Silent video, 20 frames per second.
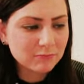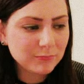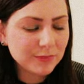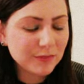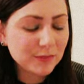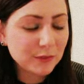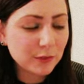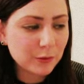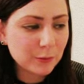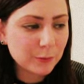
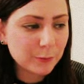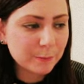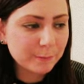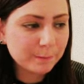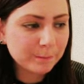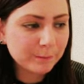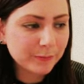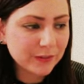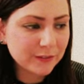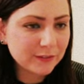So
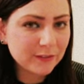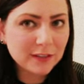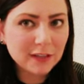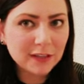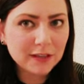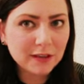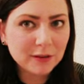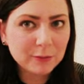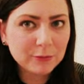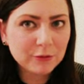I did
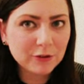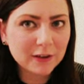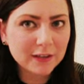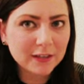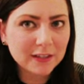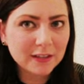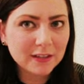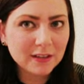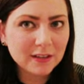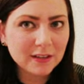end up
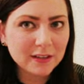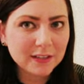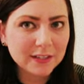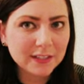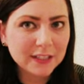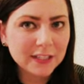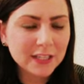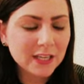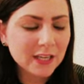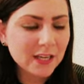trying it
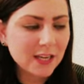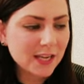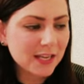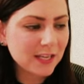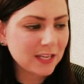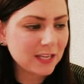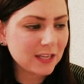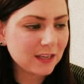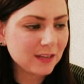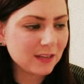on,
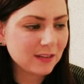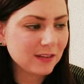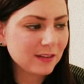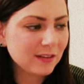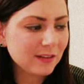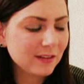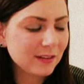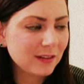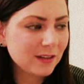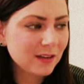
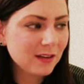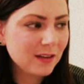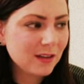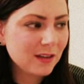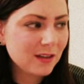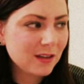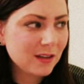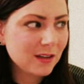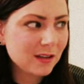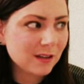and
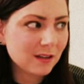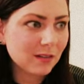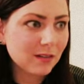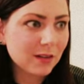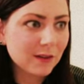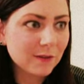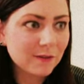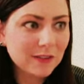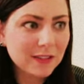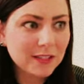I
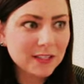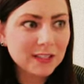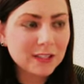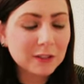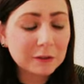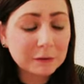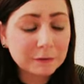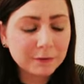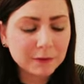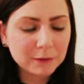loved it.
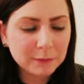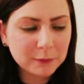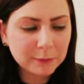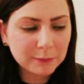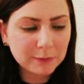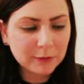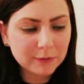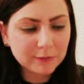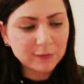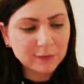It fit me
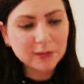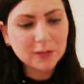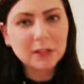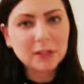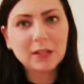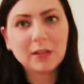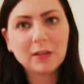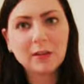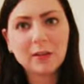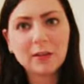
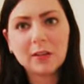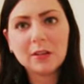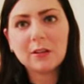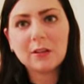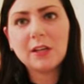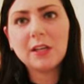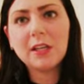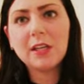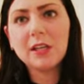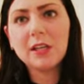perfectly, like
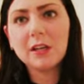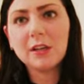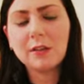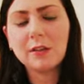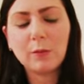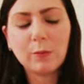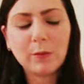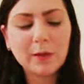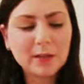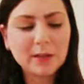right here at
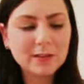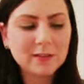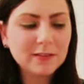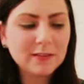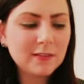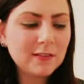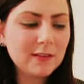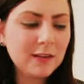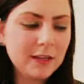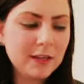the
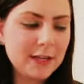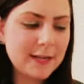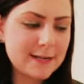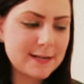waist.